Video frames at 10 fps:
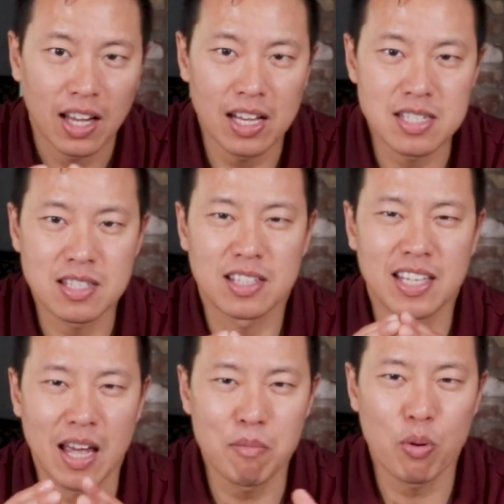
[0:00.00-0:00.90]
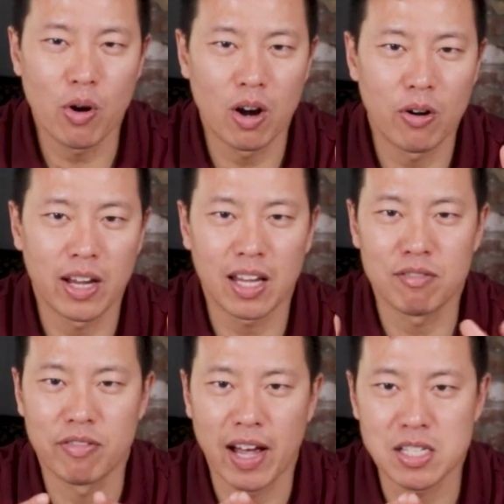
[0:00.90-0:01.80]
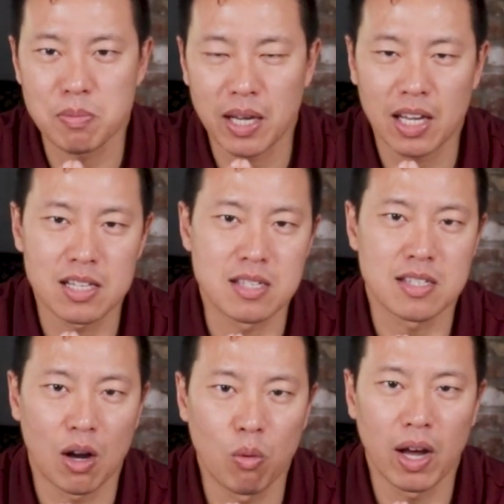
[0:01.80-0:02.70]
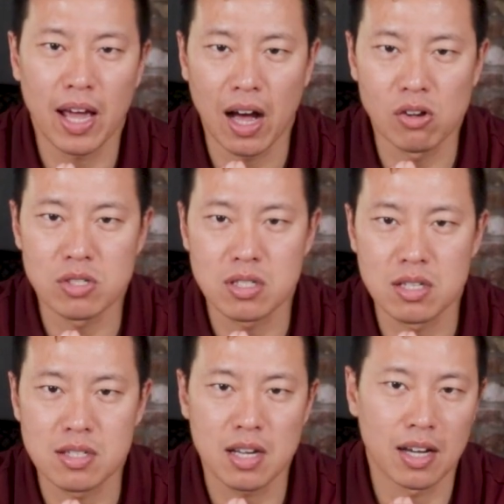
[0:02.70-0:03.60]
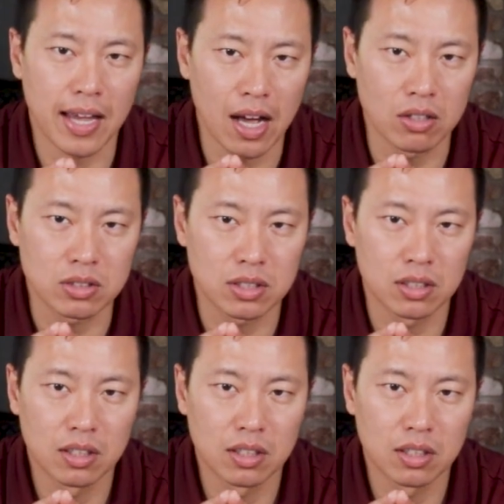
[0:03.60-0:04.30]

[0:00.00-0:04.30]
It's temporary investment in someone else's account.